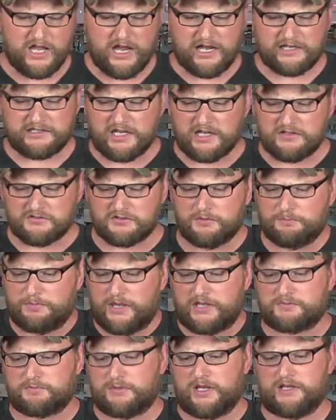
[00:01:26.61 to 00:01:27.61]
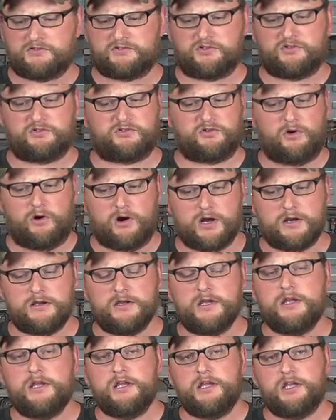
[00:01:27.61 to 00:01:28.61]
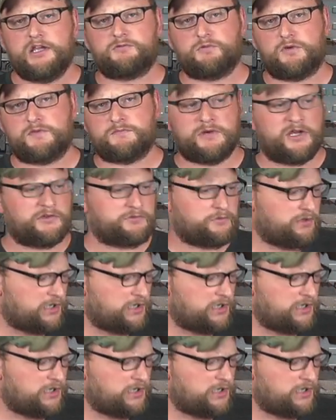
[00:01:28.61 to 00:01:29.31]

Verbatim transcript: I guess the best place to start is with muzzle